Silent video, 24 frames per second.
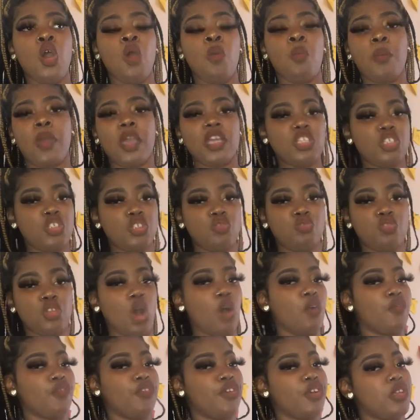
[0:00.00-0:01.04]
make sure you
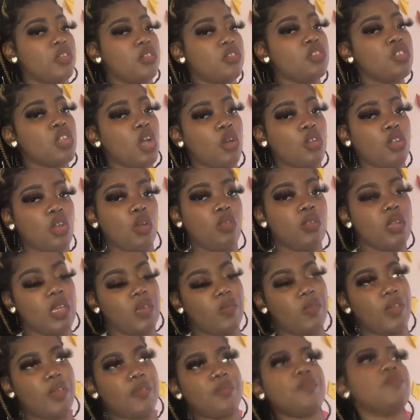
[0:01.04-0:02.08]
don't, you know, don't leave
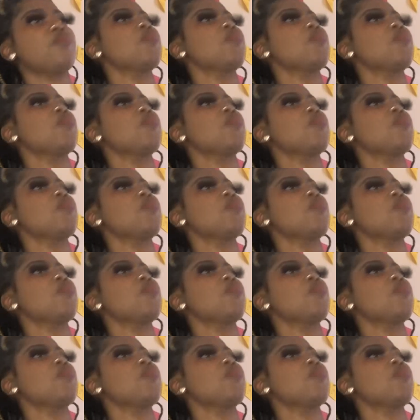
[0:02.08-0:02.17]
it.